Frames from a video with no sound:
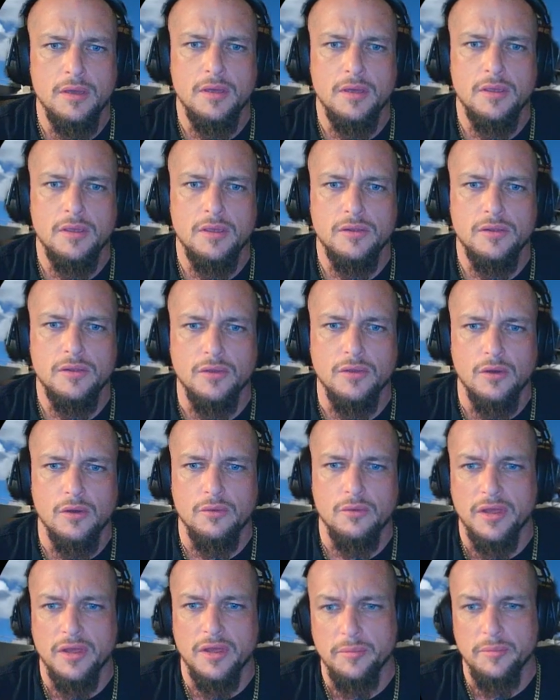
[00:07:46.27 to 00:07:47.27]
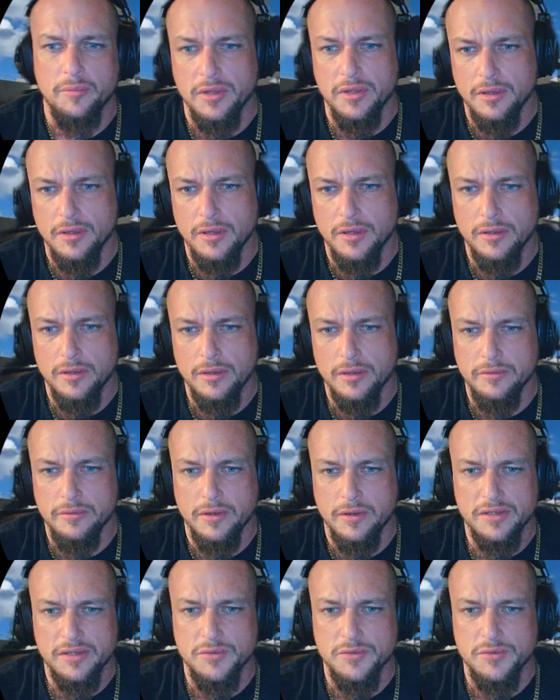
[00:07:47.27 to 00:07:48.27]
So that'll be in the
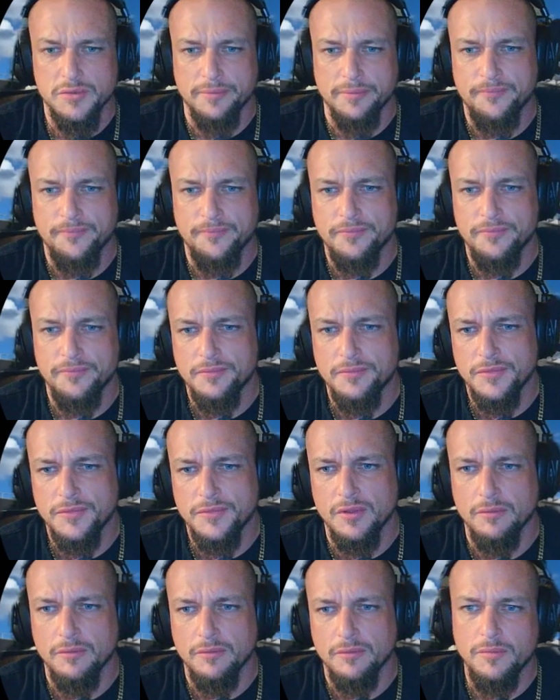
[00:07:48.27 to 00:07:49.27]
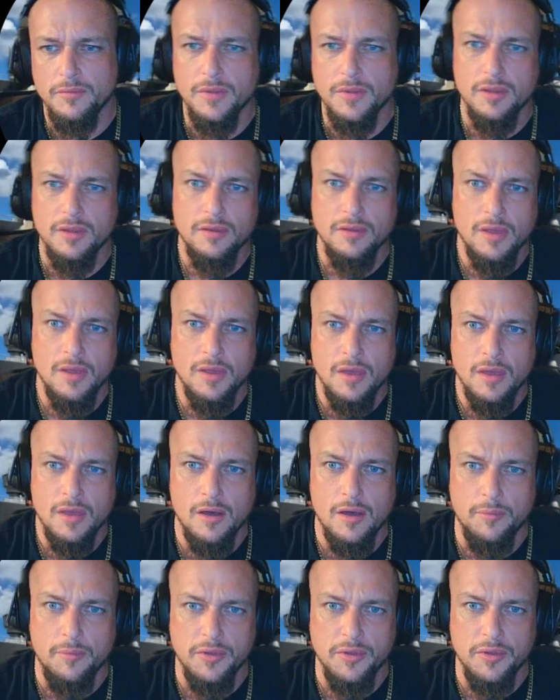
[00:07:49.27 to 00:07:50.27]
next one. So
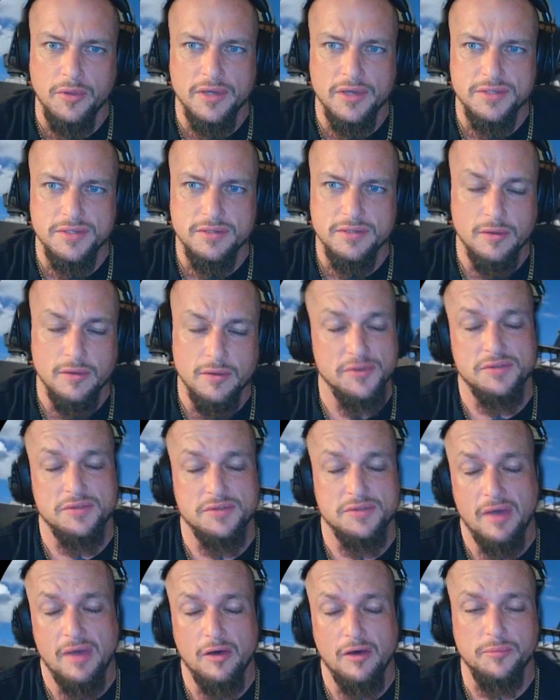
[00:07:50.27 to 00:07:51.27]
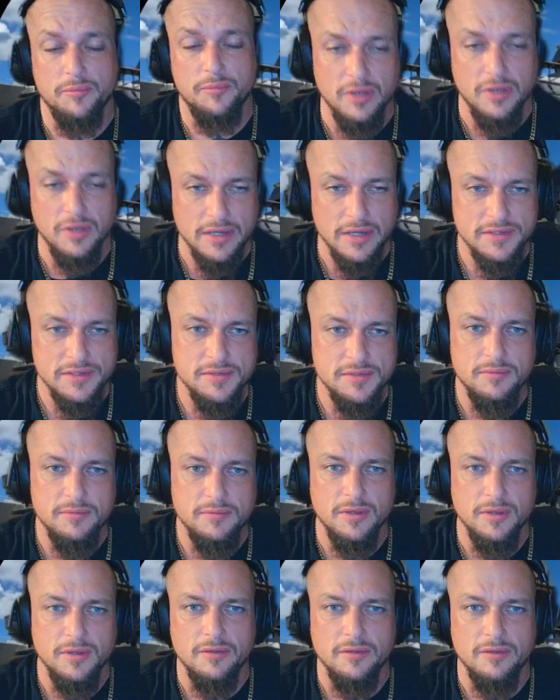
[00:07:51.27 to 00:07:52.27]
hope this helped you guys.
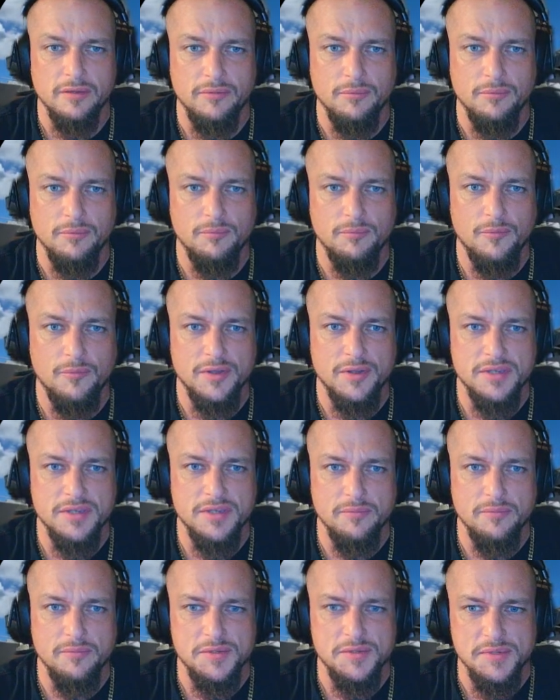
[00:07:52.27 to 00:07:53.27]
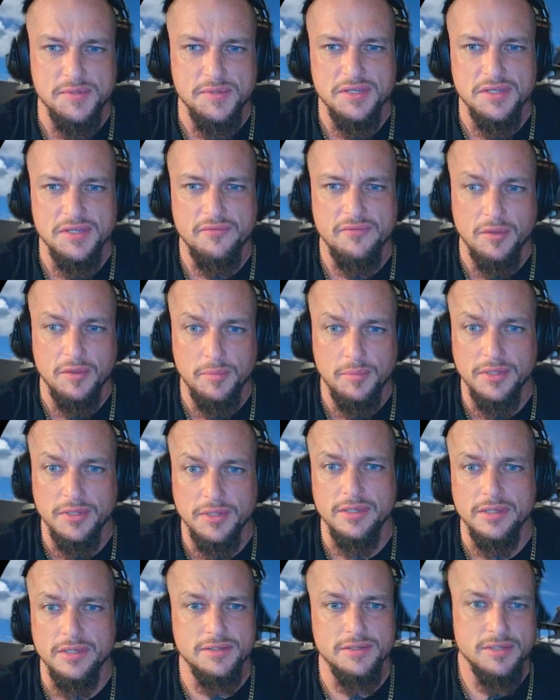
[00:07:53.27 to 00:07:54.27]
If you want something specific,
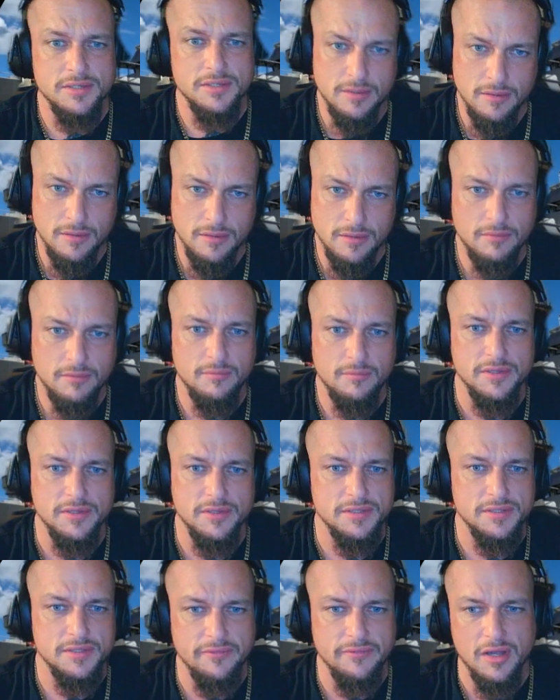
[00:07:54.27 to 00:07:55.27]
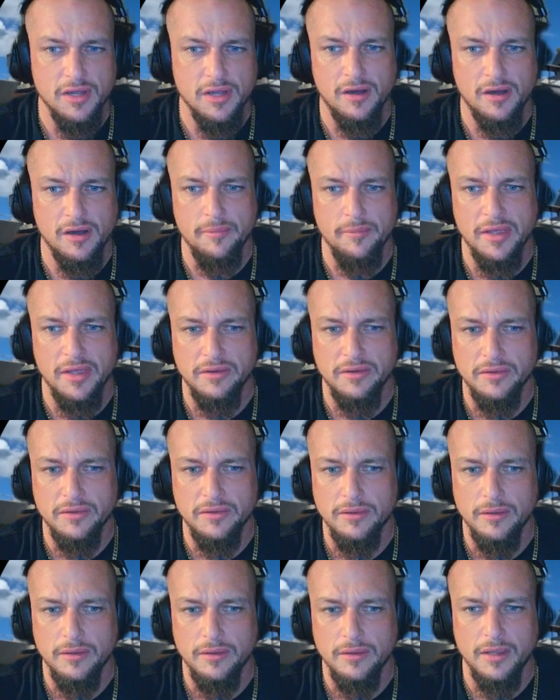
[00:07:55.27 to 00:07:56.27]
please leave a comment,
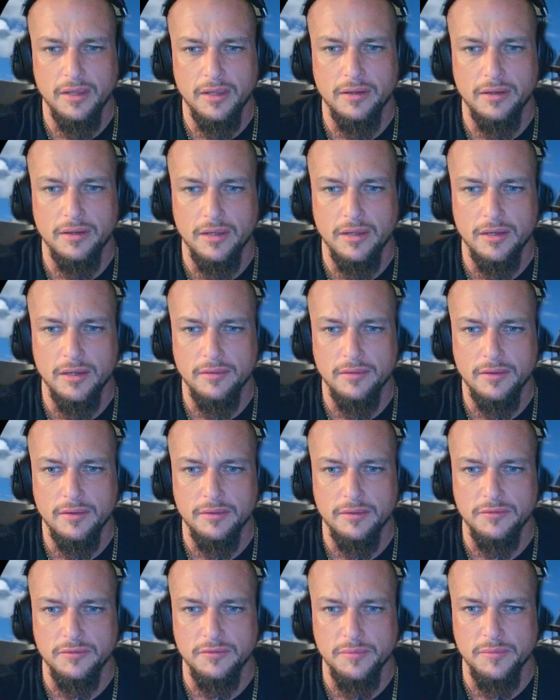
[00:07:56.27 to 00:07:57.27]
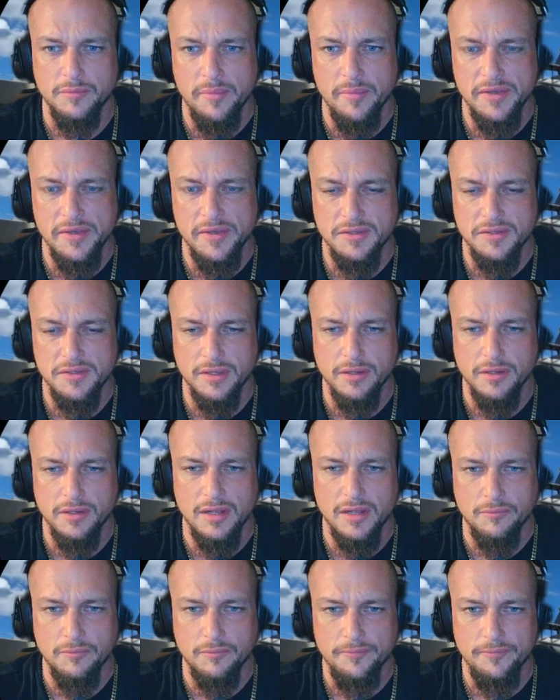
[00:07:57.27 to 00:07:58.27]
and I'll do my best to get it
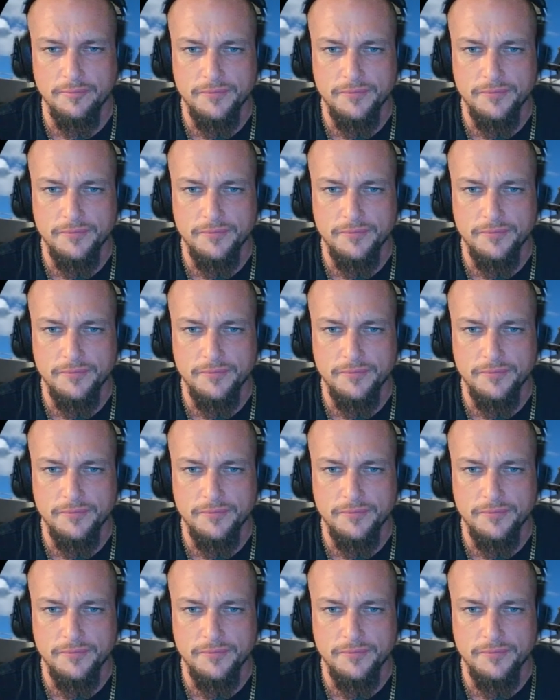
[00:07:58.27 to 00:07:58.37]
out.